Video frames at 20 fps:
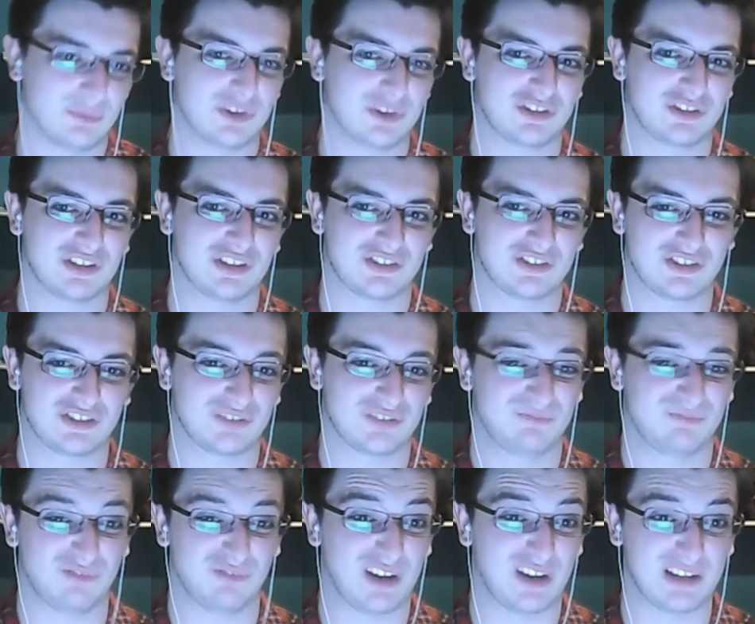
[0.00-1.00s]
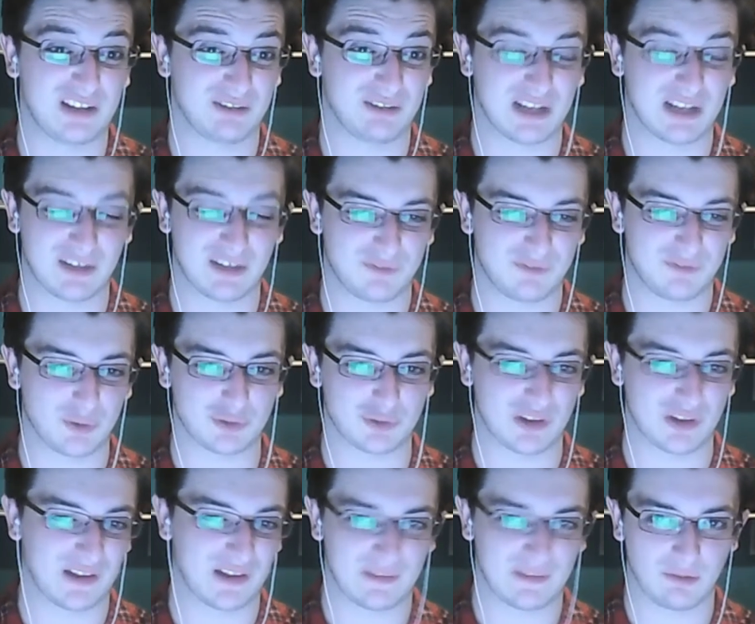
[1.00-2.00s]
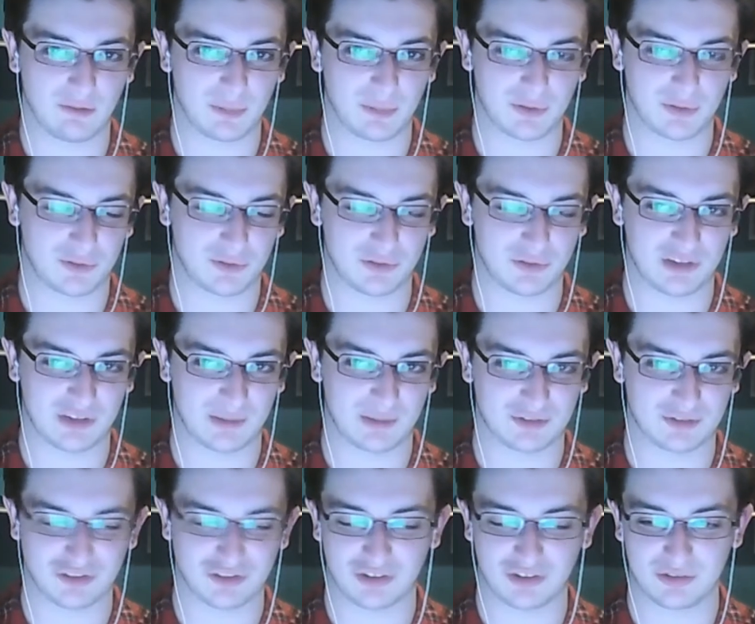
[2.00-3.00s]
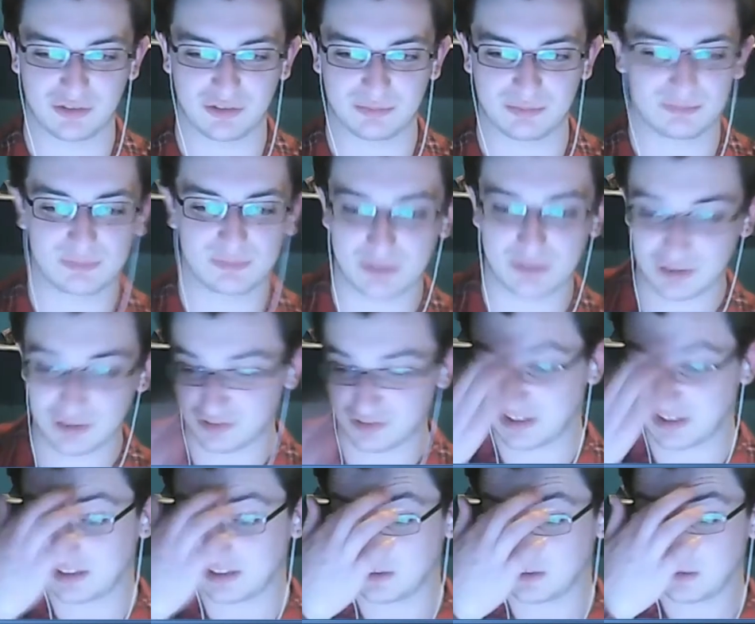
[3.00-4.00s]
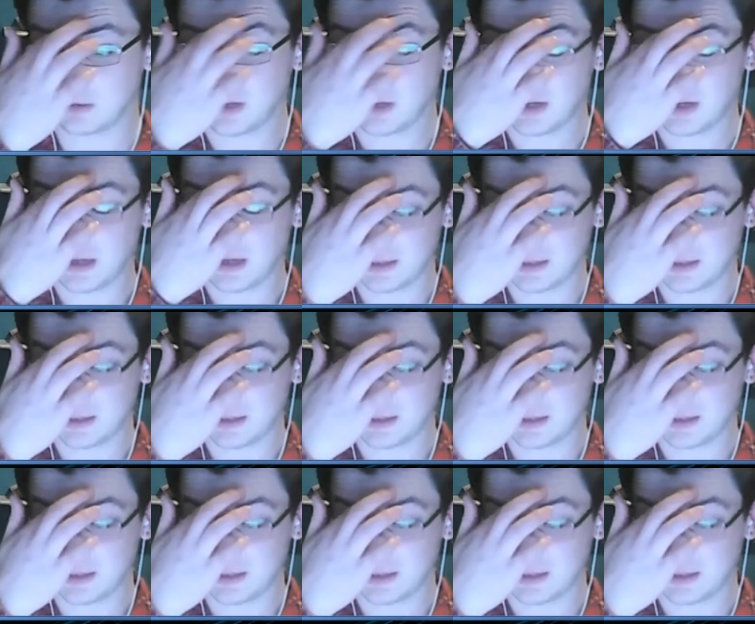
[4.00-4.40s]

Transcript: which is just really, really unfortunate. And they were both too damaged to continue.